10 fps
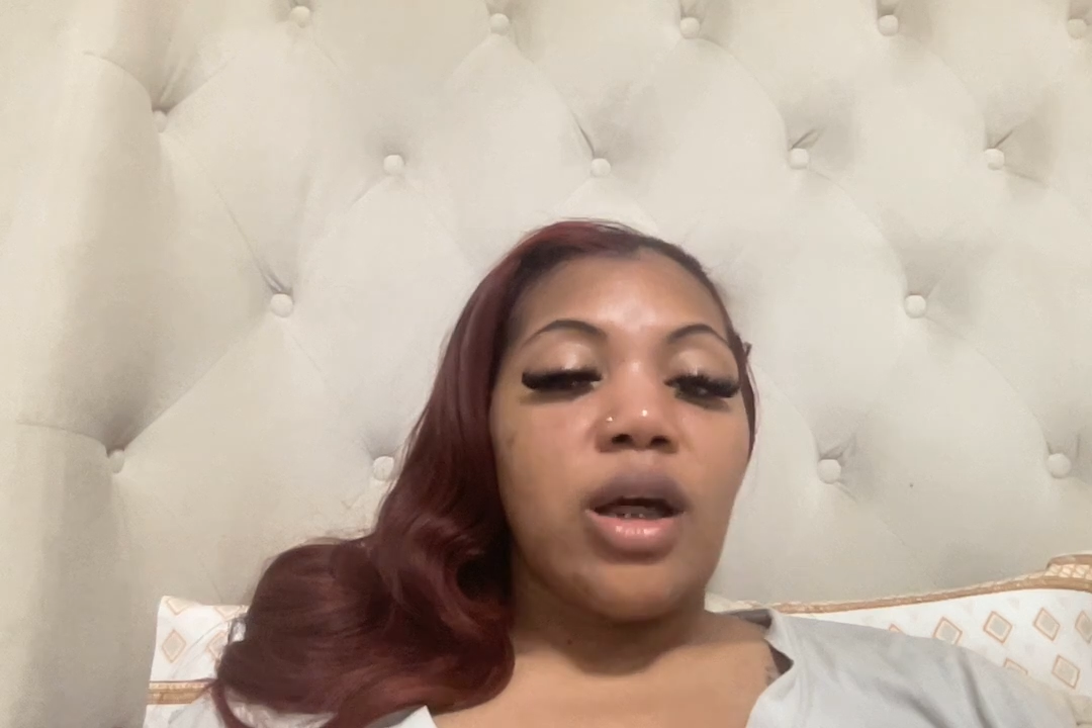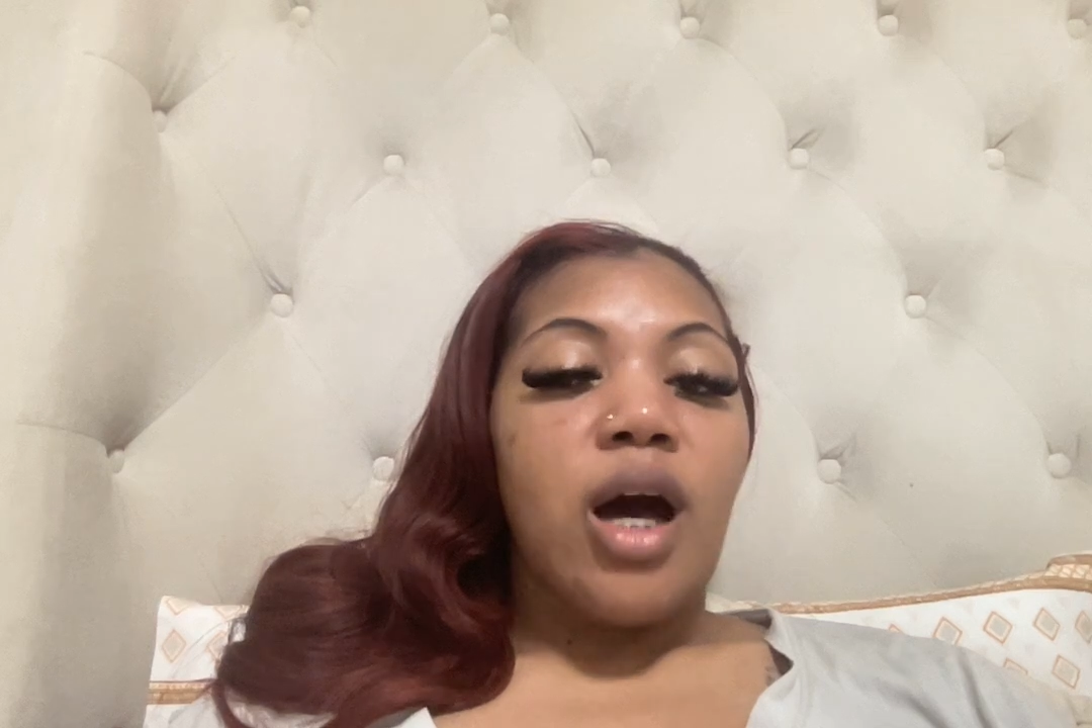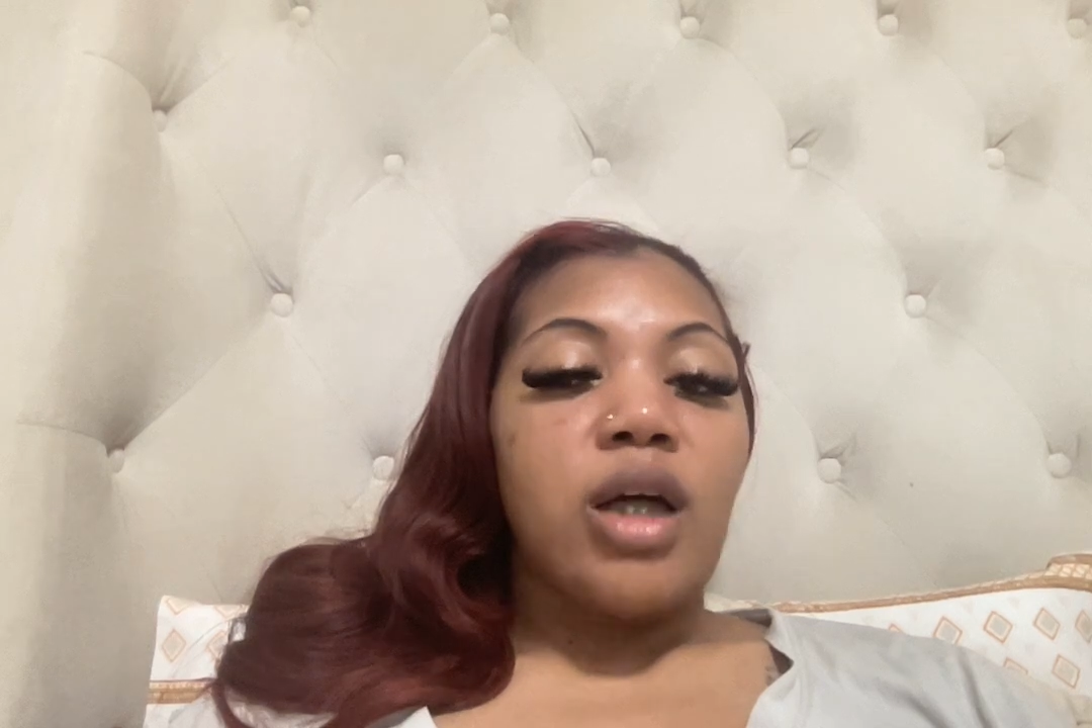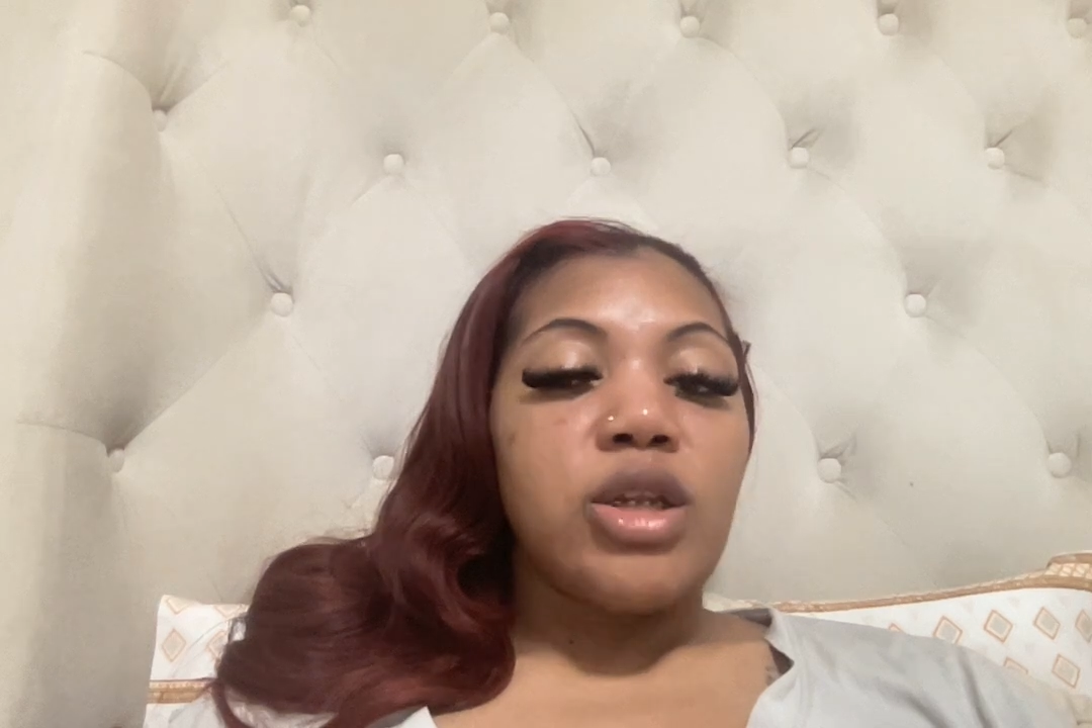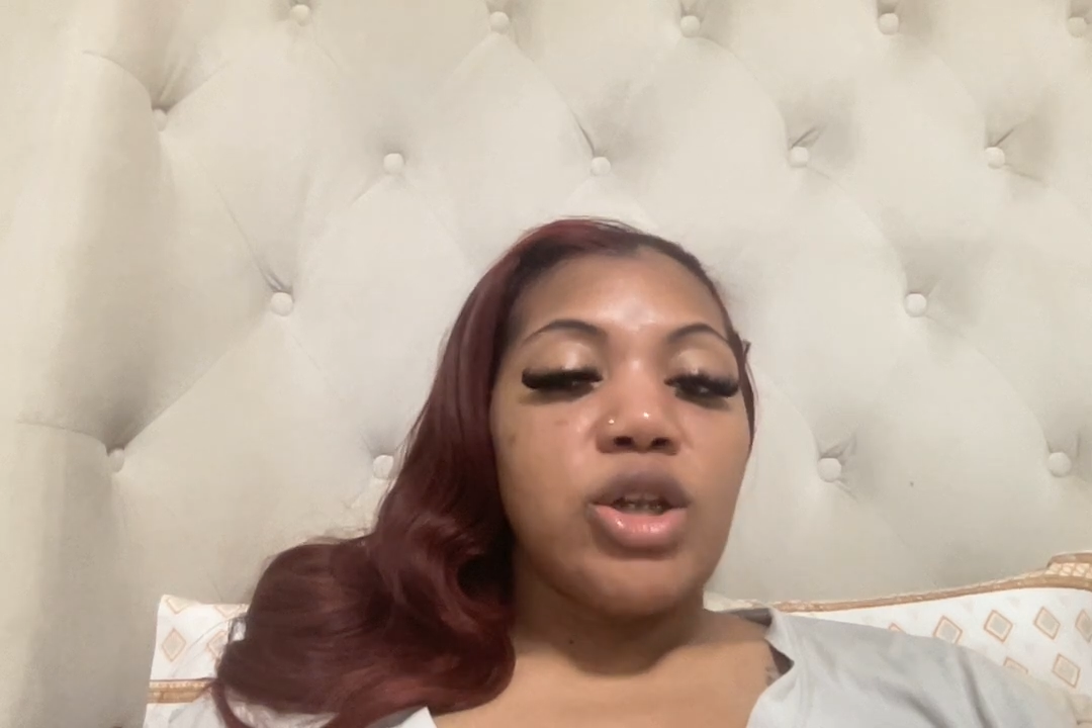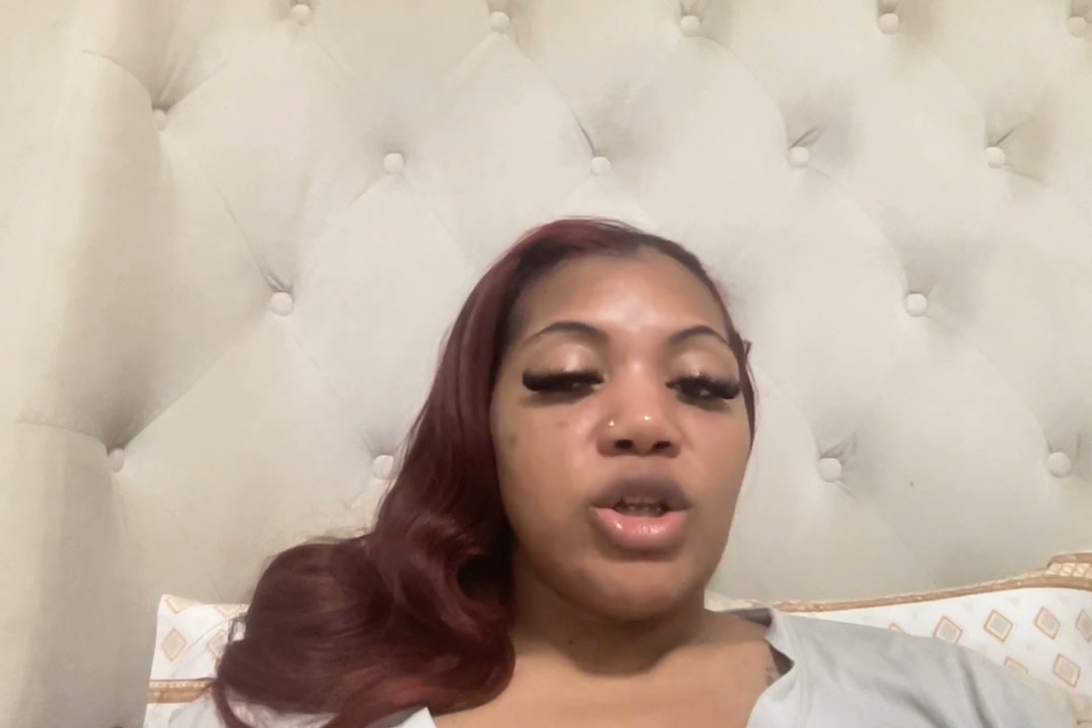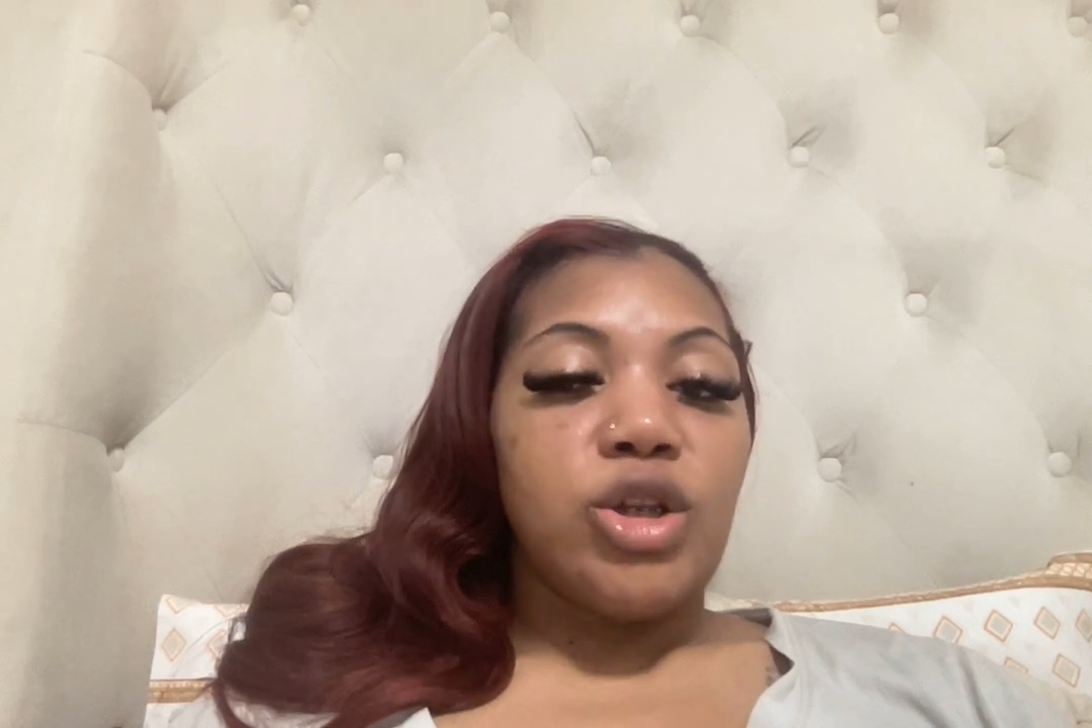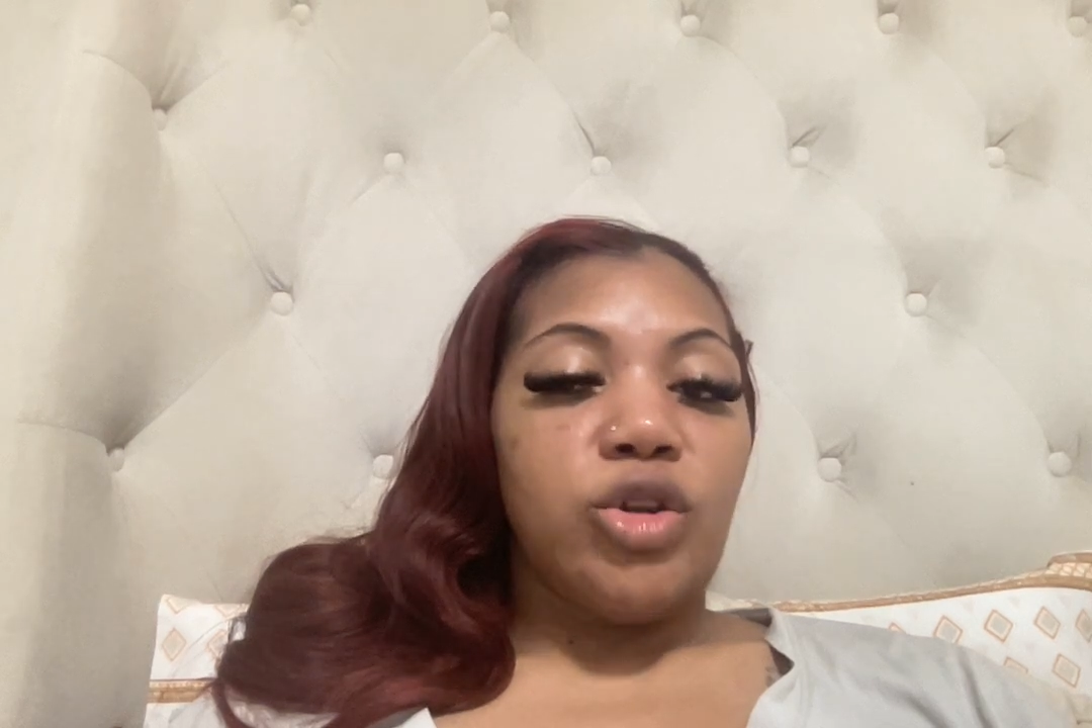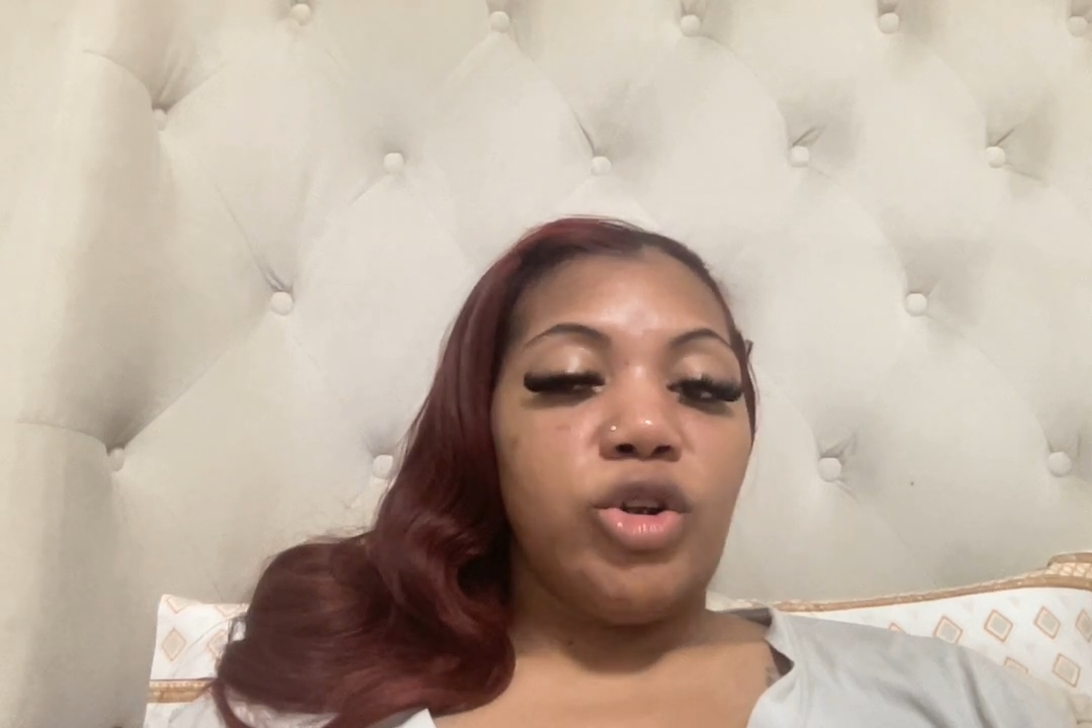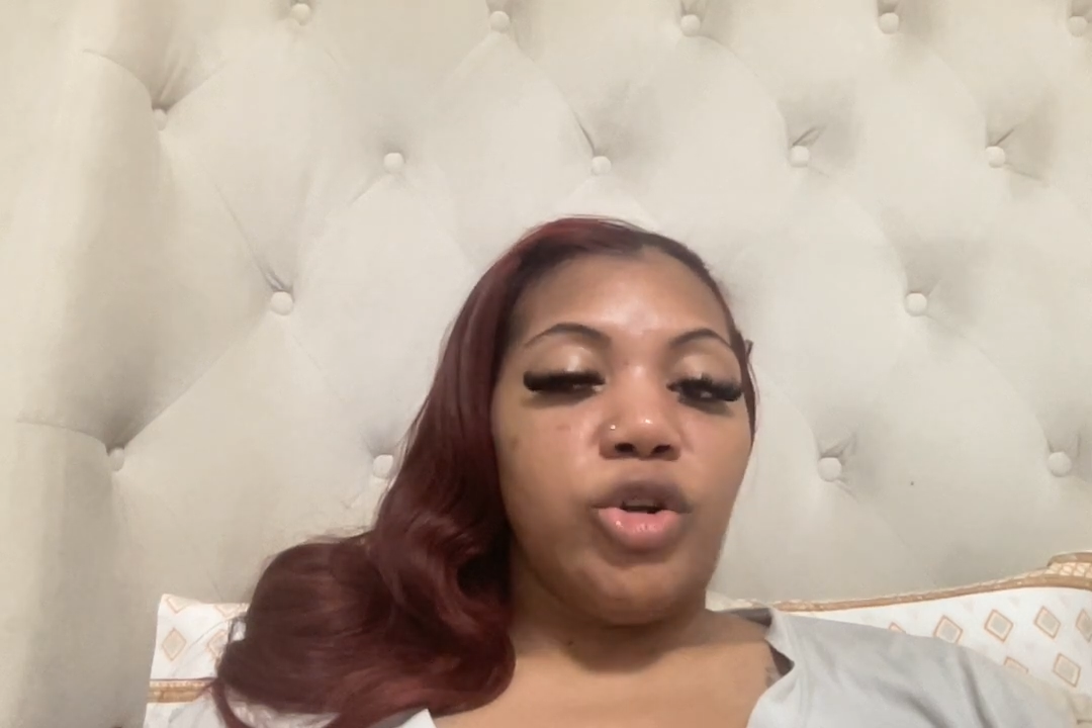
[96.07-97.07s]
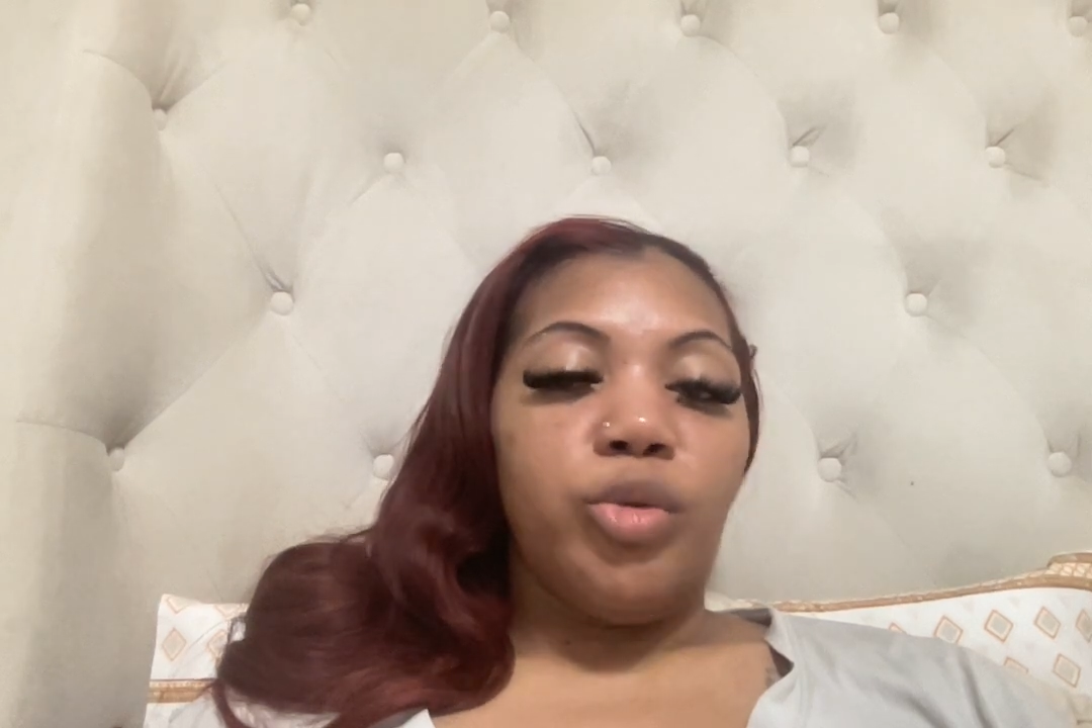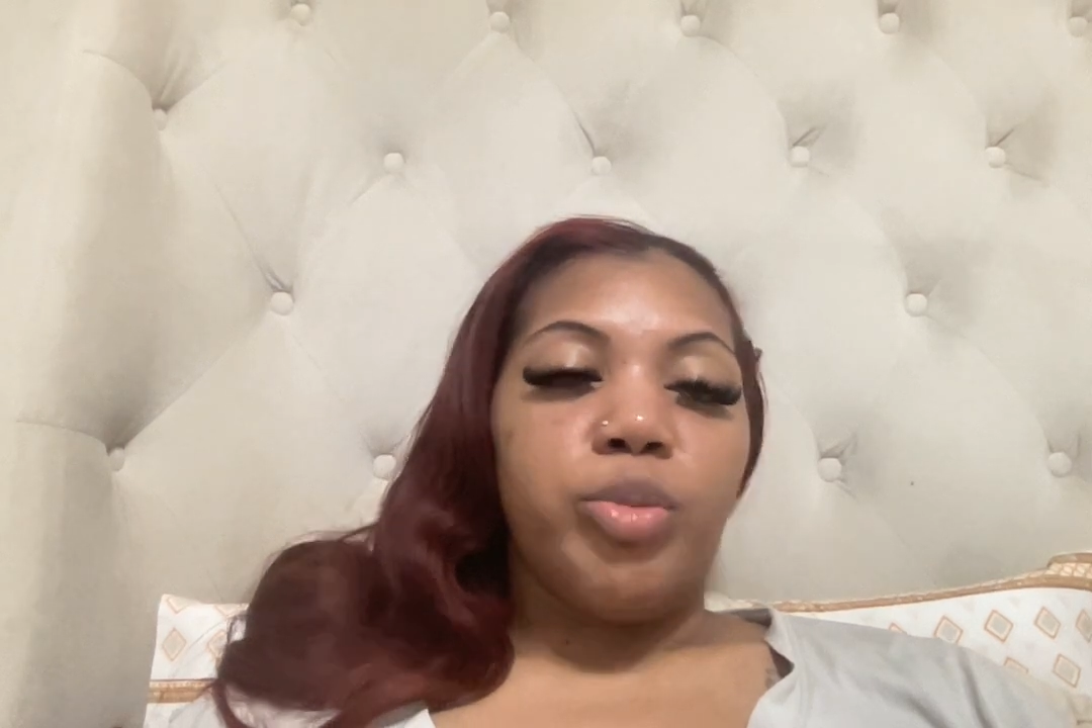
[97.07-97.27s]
constitutional